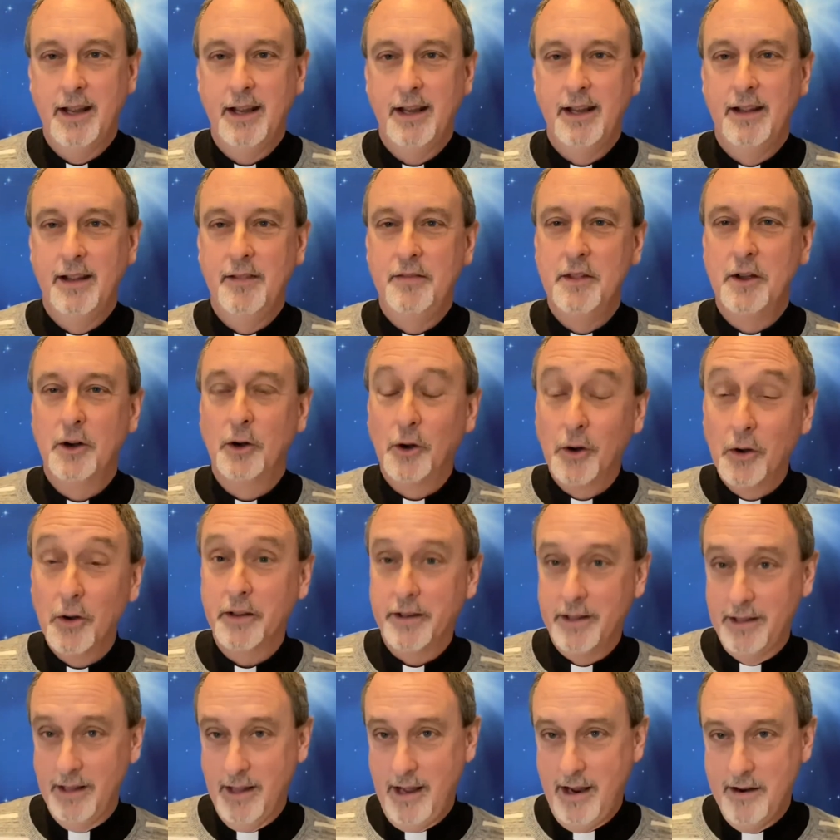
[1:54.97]
in the
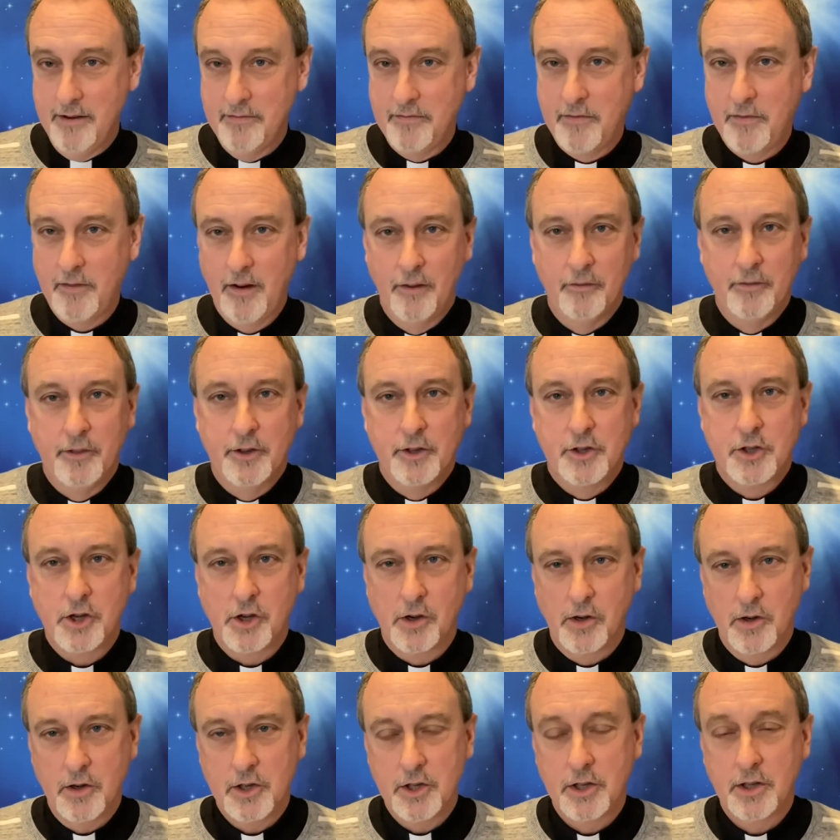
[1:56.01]
early life of the
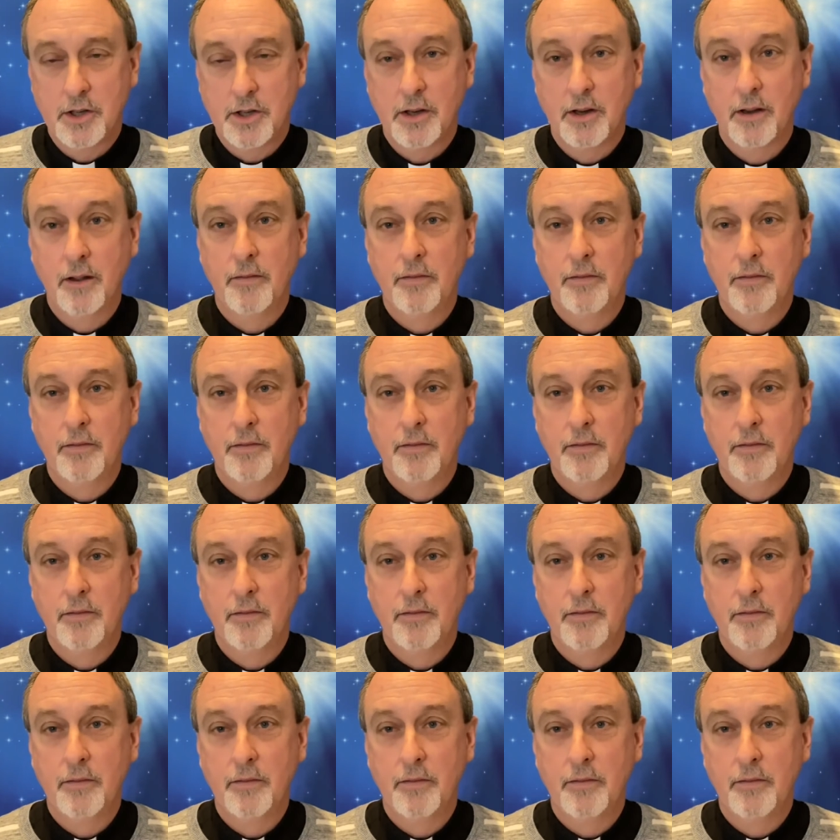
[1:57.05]
church,